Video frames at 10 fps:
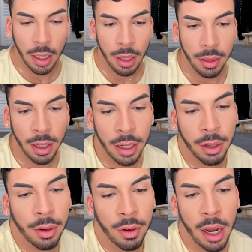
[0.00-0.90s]
And then I
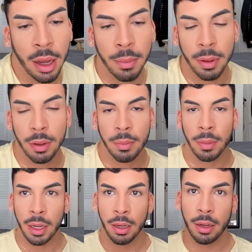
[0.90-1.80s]
grab
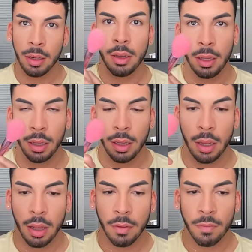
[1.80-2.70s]
my
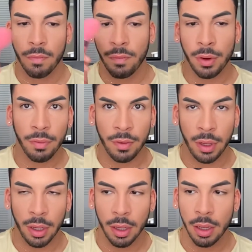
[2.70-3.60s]

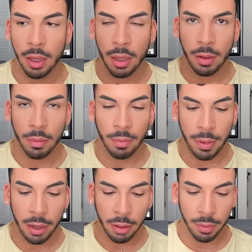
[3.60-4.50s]
floofy
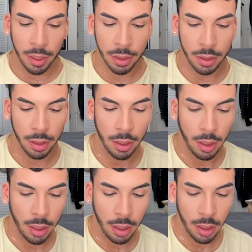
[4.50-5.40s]
powder brush
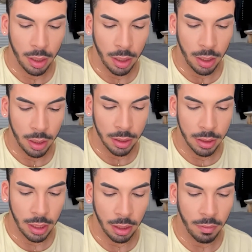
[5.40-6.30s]
and
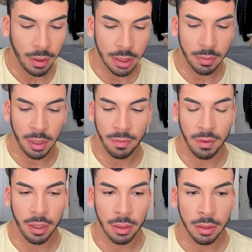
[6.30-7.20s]
set the rest of my
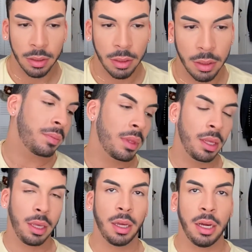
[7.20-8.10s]
face.
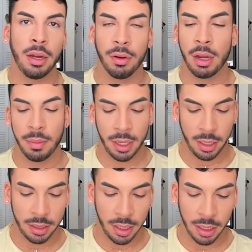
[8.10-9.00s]
I grab my
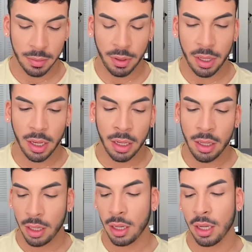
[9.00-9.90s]
setting spray again
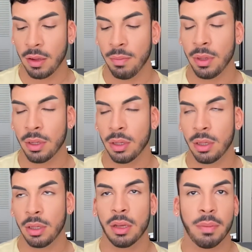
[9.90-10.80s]
and
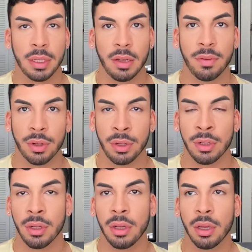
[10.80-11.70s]
give myself a good
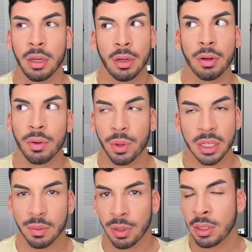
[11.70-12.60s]
quick
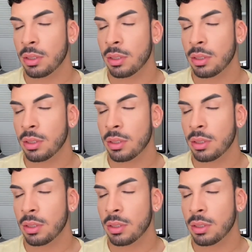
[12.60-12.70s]
spritz.